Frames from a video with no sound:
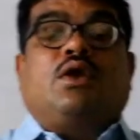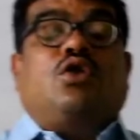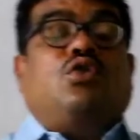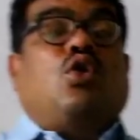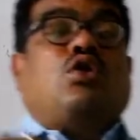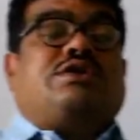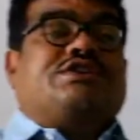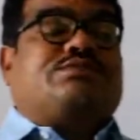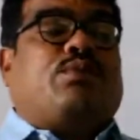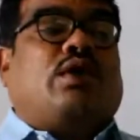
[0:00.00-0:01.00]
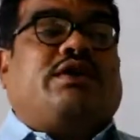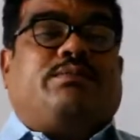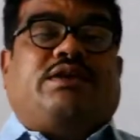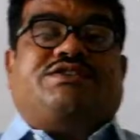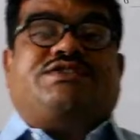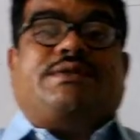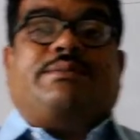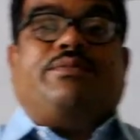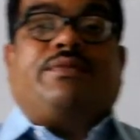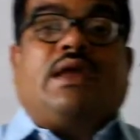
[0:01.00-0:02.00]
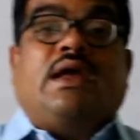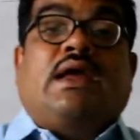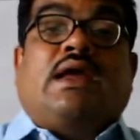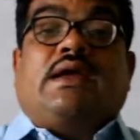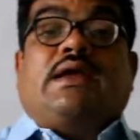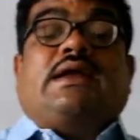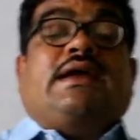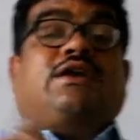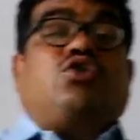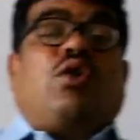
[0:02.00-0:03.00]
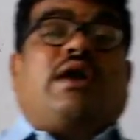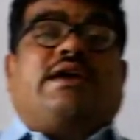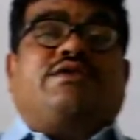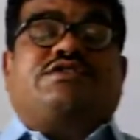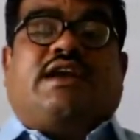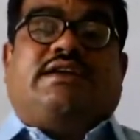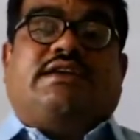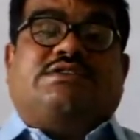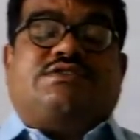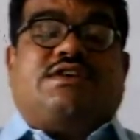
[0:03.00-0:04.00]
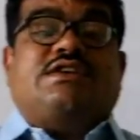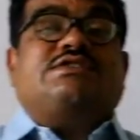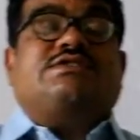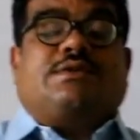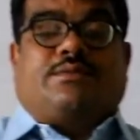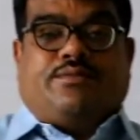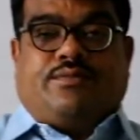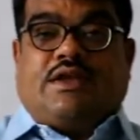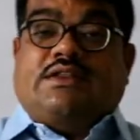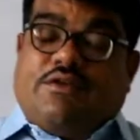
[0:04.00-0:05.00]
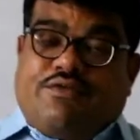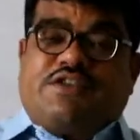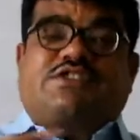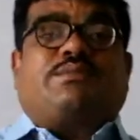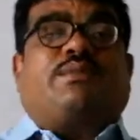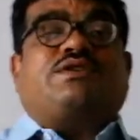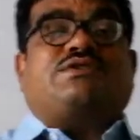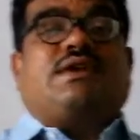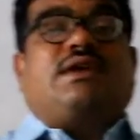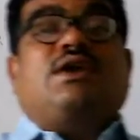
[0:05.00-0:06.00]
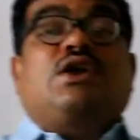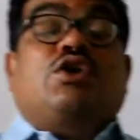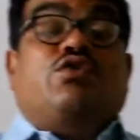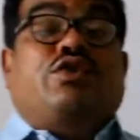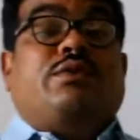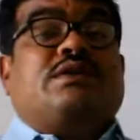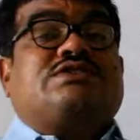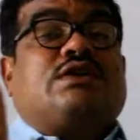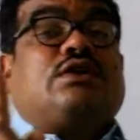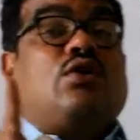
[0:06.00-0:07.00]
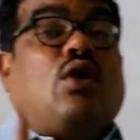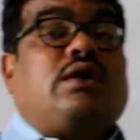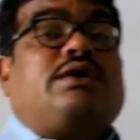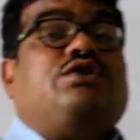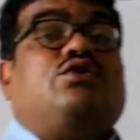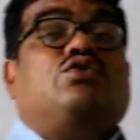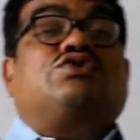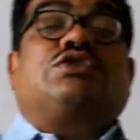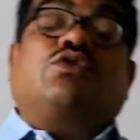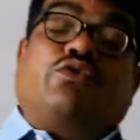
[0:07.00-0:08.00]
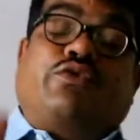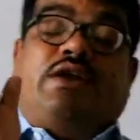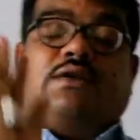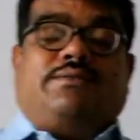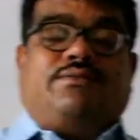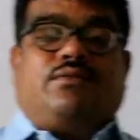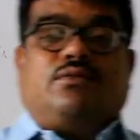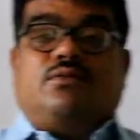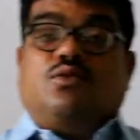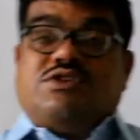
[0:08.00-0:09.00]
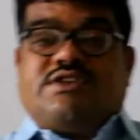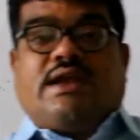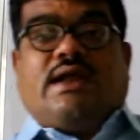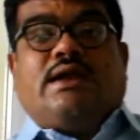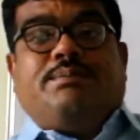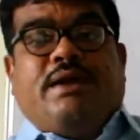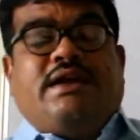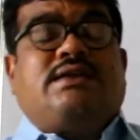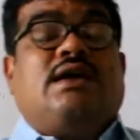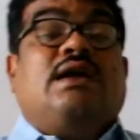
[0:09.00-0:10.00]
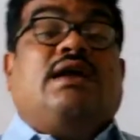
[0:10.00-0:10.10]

Note this point, please. In interrogative sentences, in the first person, we must not use will. Once again, I repeat.